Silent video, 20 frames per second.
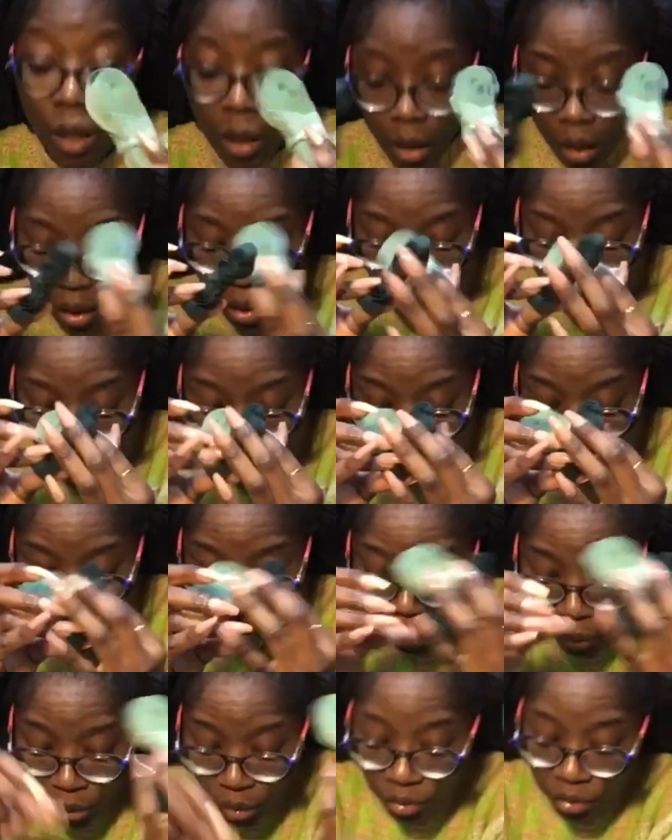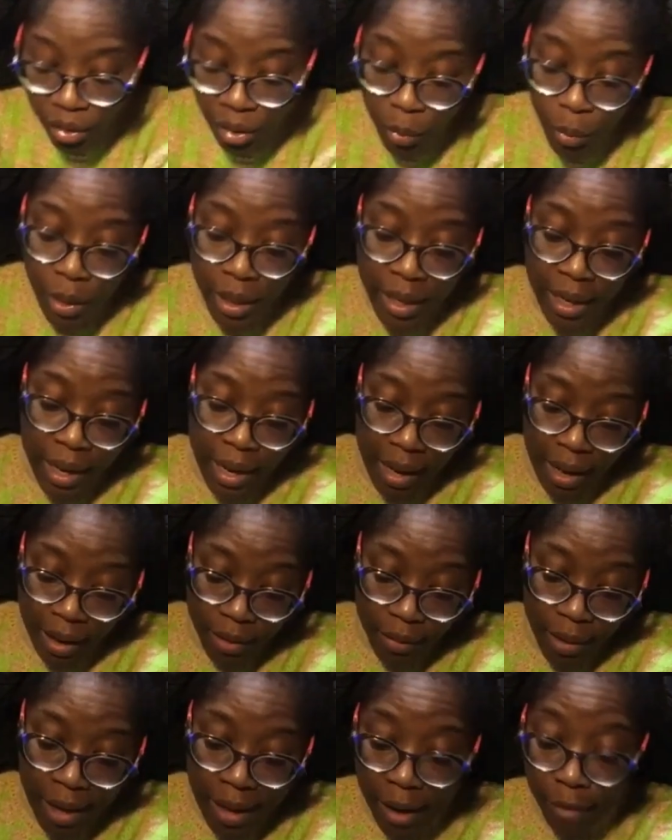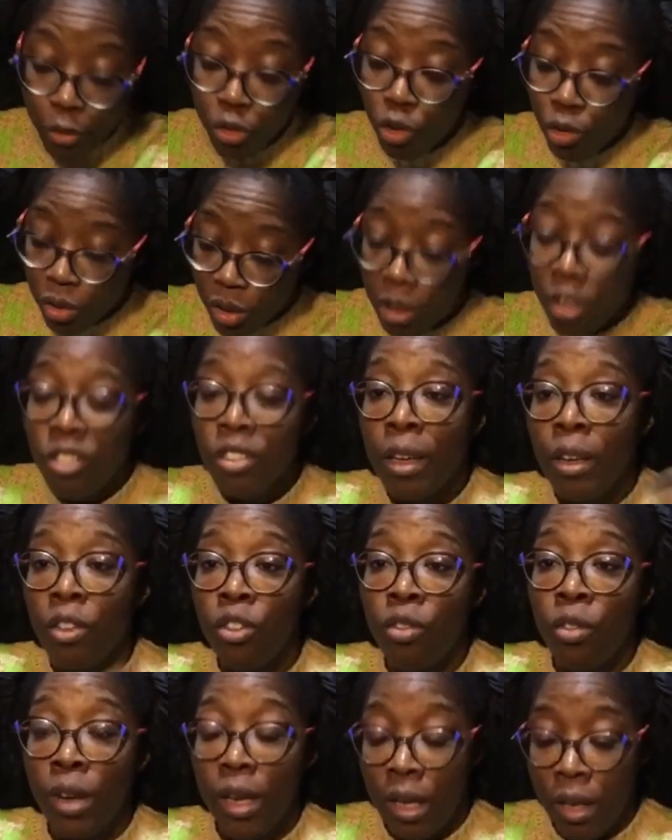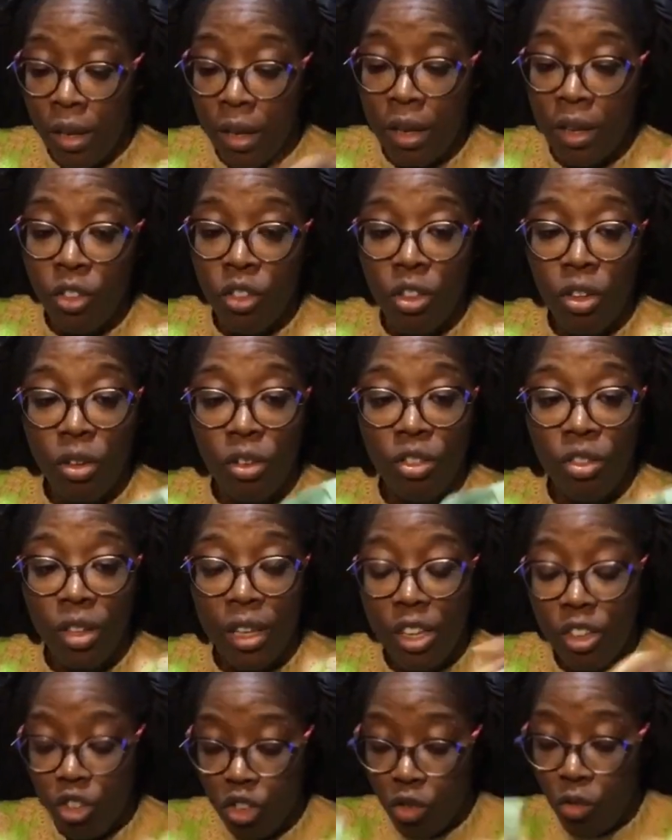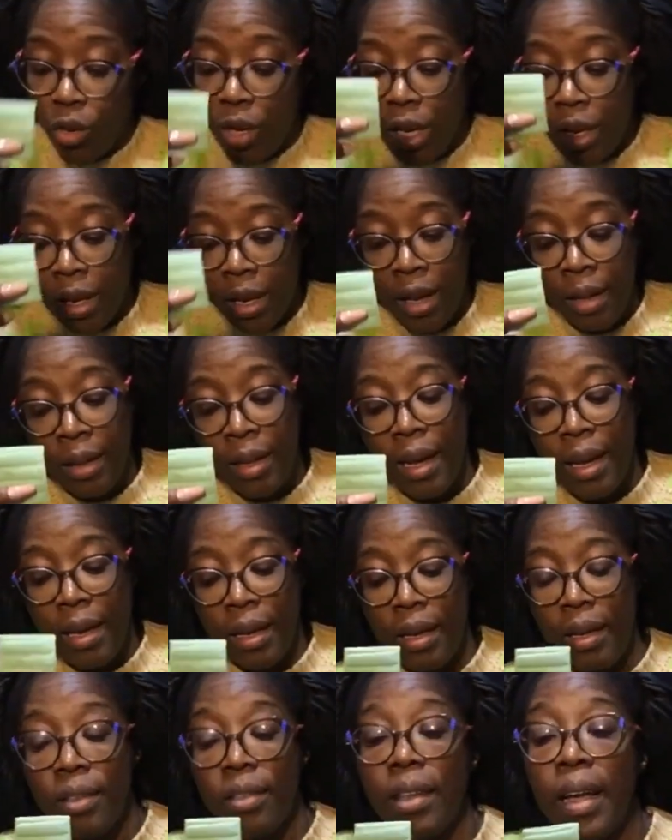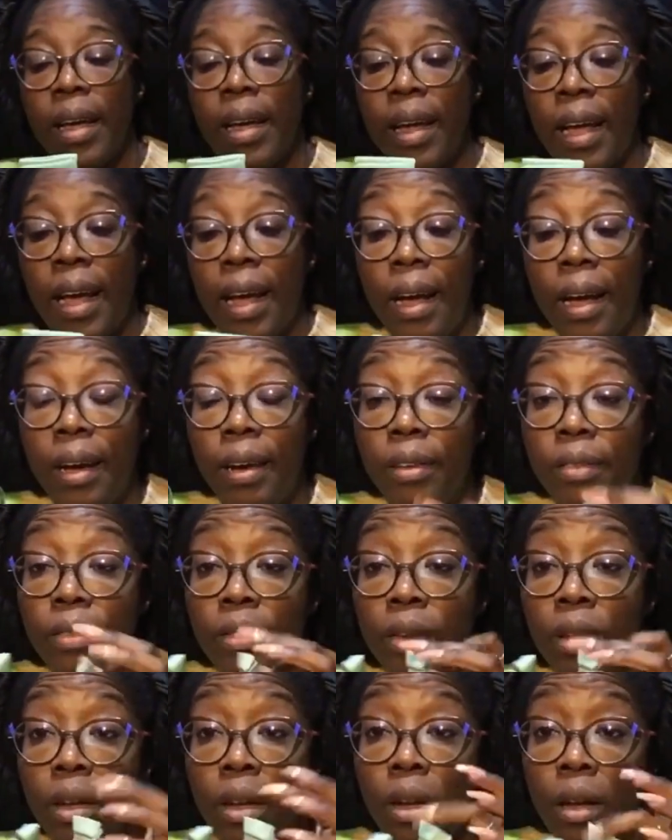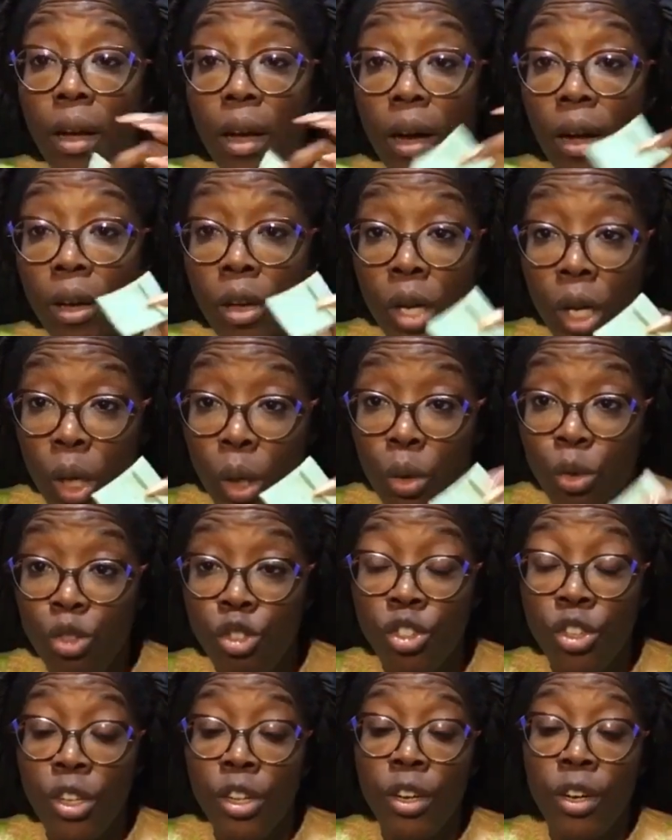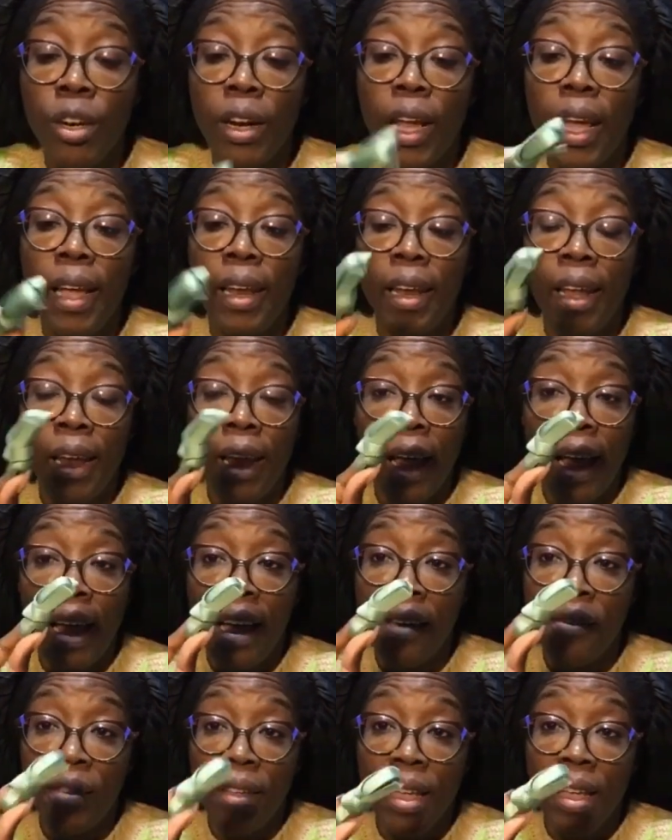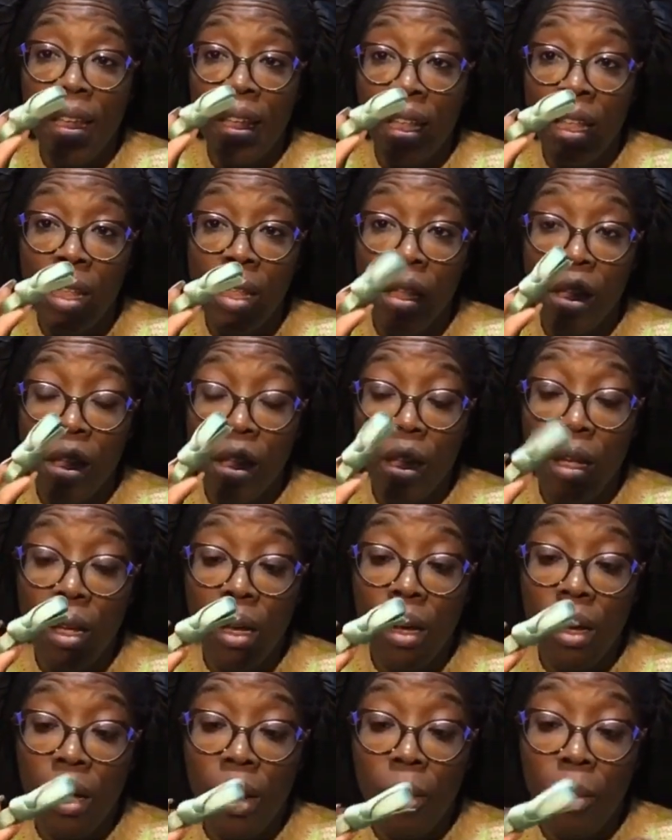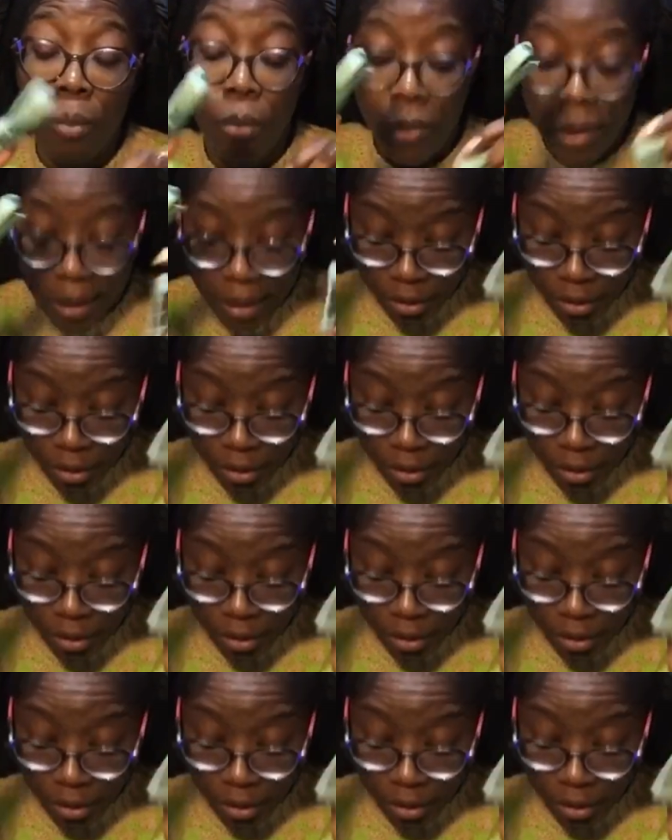The only thing what I have two things extra in this sage green, and that is I have a closure and I have a bra